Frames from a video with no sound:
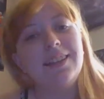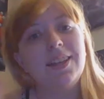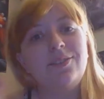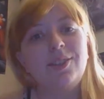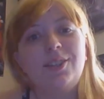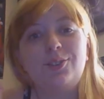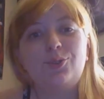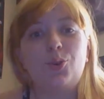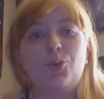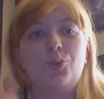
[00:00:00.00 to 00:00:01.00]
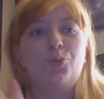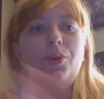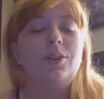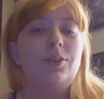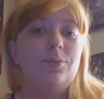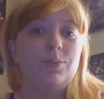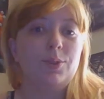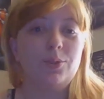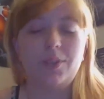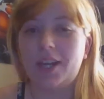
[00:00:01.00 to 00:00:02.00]
lovely, so welcome
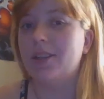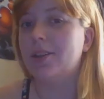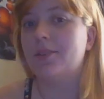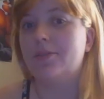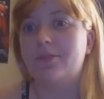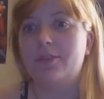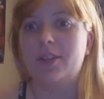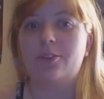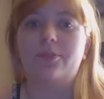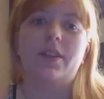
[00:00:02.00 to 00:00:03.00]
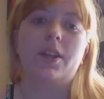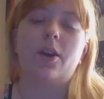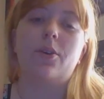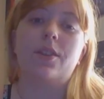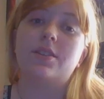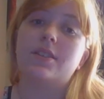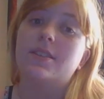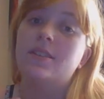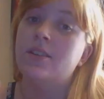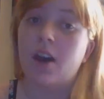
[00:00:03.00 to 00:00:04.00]
to another video. This is
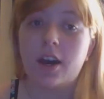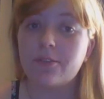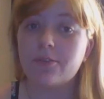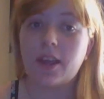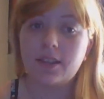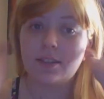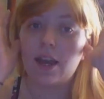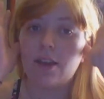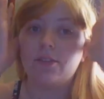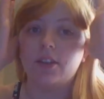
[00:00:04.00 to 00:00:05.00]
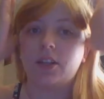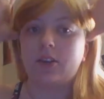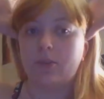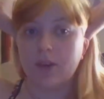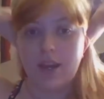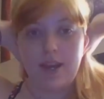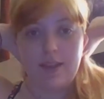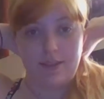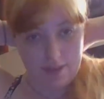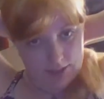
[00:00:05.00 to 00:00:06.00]
not a FaceTime video.
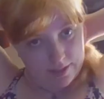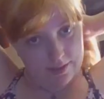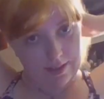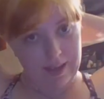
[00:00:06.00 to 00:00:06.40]
This is